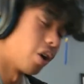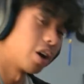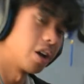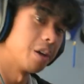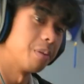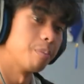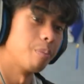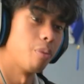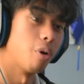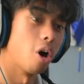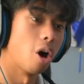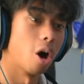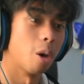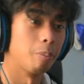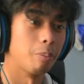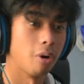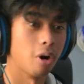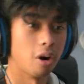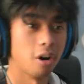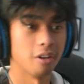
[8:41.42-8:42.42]
fucking
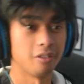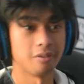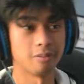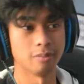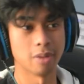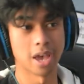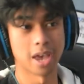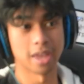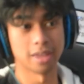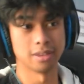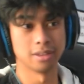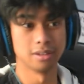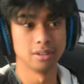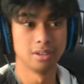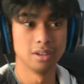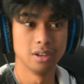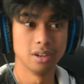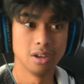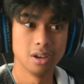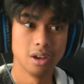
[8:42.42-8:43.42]
pop off, man.
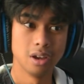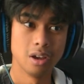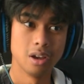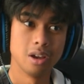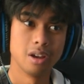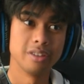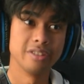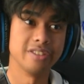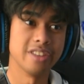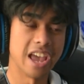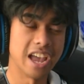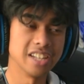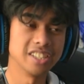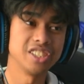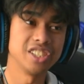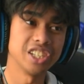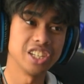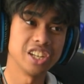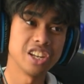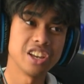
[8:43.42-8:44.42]

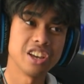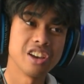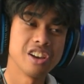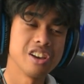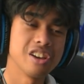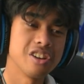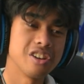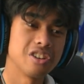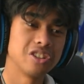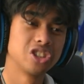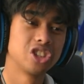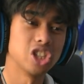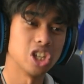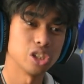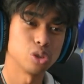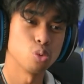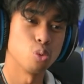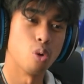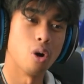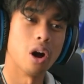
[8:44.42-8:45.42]
Denji
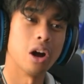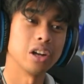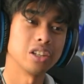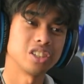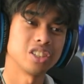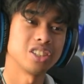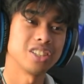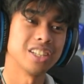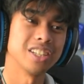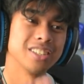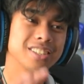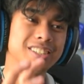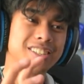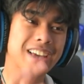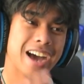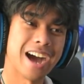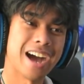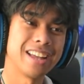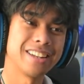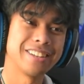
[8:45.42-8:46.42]
just watched his
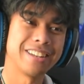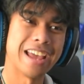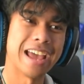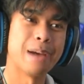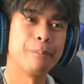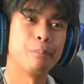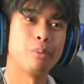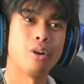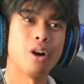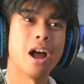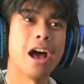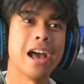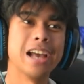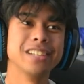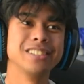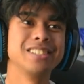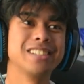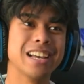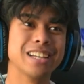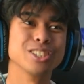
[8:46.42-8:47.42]
goddamn
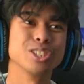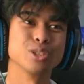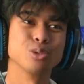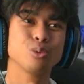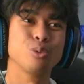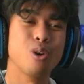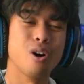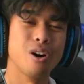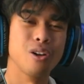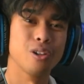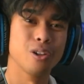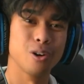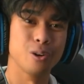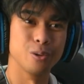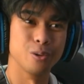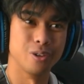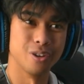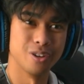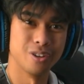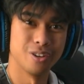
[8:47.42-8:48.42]
prize get
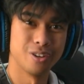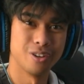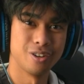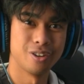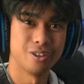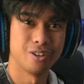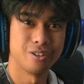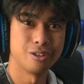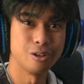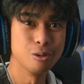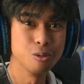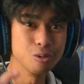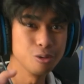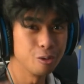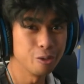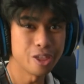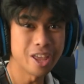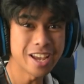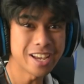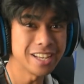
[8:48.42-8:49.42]
swallowed.
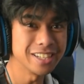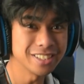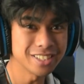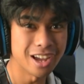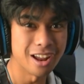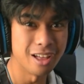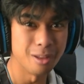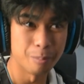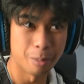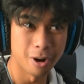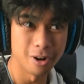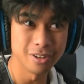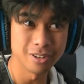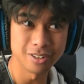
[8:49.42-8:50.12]
You think he's gonna